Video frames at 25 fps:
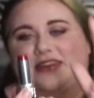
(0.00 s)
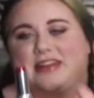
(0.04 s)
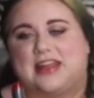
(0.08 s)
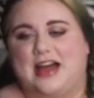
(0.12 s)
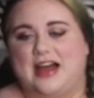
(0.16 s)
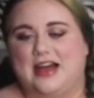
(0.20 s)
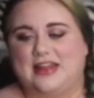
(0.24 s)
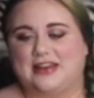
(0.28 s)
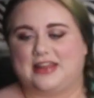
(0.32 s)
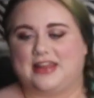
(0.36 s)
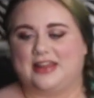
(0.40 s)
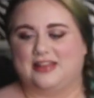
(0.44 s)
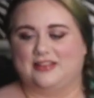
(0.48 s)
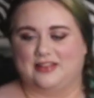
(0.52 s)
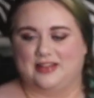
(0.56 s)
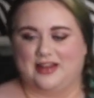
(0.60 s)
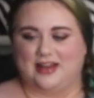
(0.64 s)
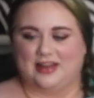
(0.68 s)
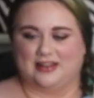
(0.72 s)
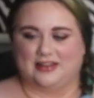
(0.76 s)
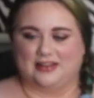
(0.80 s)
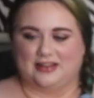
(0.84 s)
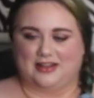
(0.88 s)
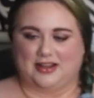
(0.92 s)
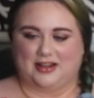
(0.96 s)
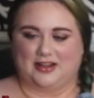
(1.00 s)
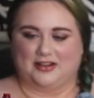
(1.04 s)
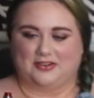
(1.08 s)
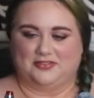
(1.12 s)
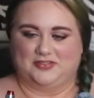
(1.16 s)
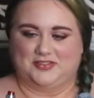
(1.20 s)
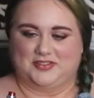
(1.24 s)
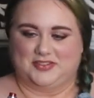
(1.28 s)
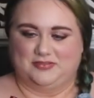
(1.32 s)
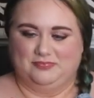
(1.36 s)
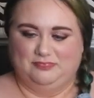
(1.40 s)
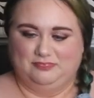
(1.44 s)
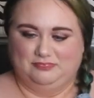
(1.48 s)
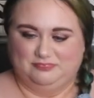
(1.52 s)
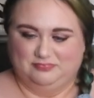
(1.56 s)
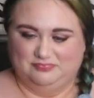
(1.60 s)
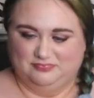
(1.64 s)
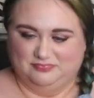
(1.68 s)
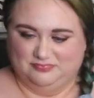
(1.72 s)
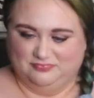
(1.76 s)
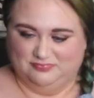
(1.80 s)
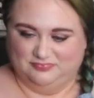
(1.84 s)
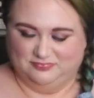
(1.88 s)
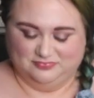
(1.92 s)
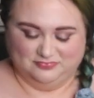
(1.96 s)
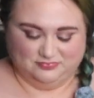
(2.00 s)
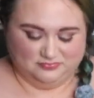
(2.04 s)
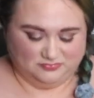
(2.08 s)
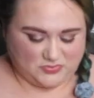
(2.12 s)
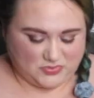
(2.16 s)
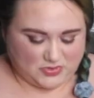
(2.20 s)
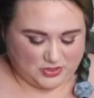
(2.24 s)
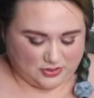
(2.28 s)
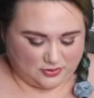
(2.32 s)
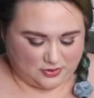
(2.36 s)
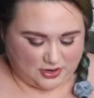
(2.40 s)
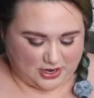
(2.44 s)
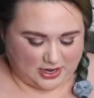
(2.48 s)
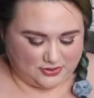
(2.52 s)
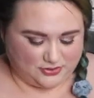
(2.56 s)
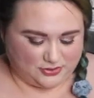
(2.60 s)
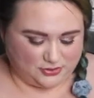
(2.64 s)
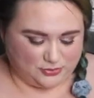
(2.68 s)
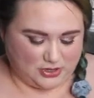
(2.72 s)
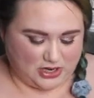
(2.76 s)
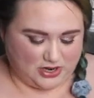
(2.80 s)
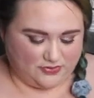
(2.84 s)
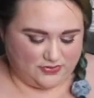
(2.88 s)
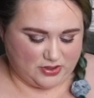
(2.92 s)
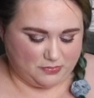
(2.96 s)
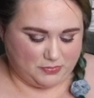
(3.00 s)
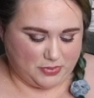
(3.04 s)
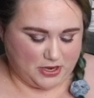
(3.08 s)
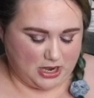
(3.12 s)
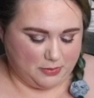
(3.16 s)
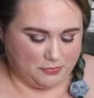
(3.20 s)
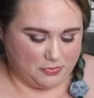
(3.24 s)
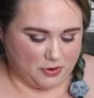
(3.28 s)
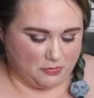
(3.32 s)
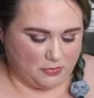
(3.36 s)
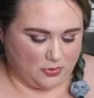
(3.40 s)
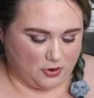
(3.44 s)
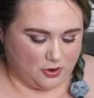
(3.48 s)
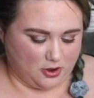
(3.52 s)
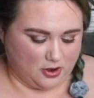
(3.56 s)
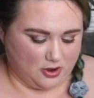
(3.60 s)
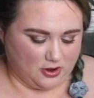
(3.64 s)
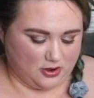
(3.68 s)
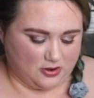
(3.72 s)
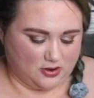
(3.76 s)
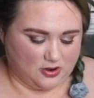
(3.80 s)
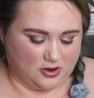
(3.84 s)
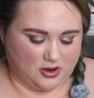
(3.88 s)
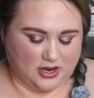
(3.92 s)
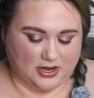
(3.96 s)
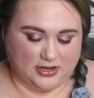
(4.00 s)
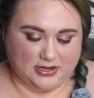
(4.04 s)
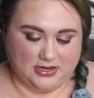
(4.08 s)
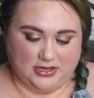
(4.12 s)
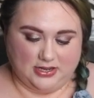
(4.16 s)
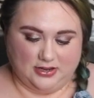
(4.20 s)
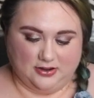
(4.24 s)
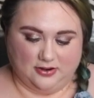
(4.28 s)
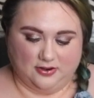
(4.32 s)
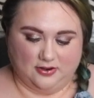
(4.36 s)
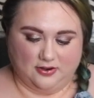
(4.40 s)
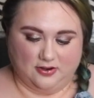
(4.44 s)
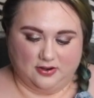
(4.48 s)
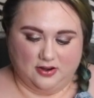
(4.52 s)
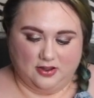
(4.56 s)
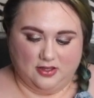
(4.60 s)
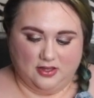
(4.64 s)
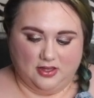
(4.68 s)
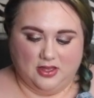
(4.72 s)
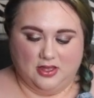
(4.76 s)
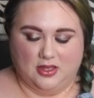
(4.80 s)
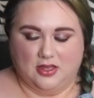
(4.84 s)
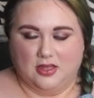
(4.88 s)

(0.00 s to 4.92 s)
not a lot left. So I do have a paper mark on here